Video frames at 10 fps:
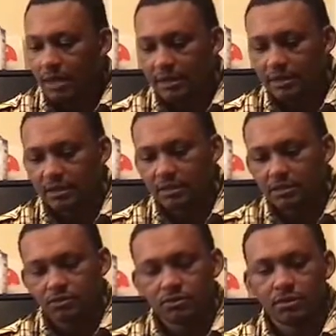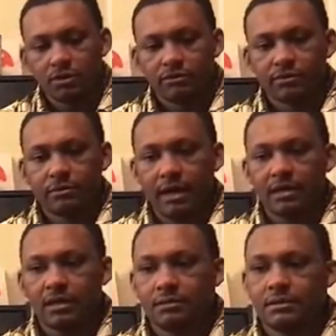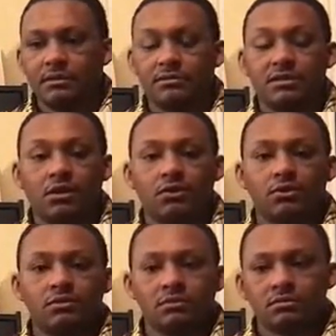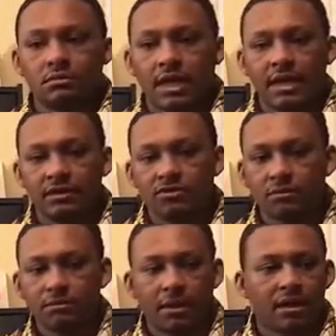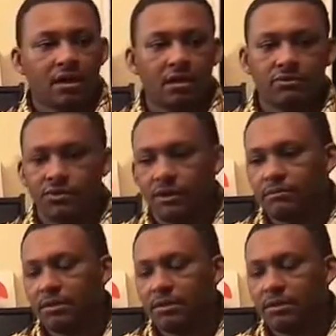I did get screwed over by a company that was local. I dropped the bike off, dropped